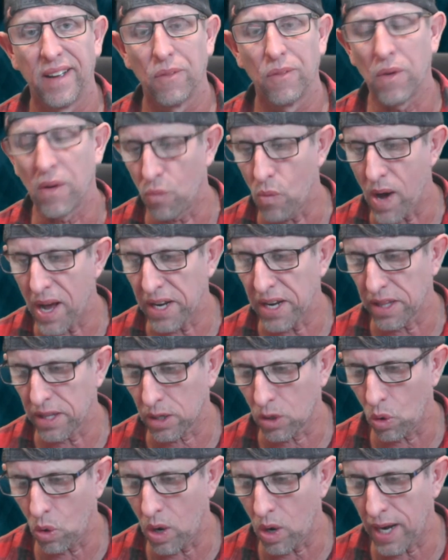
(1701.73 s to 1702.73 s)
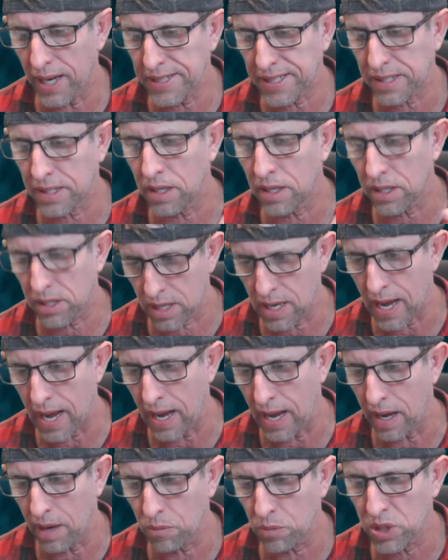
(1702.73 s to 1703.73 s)
with one of the guys
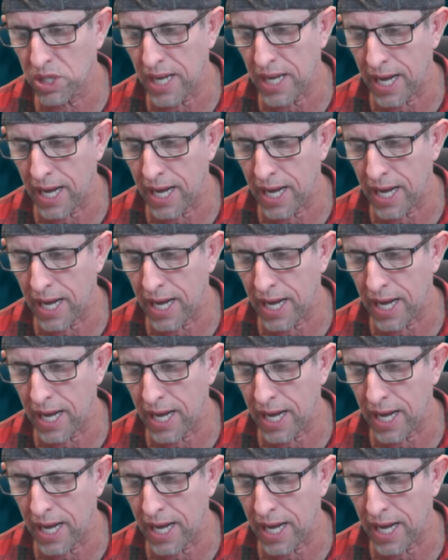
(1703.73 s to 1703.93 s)
that was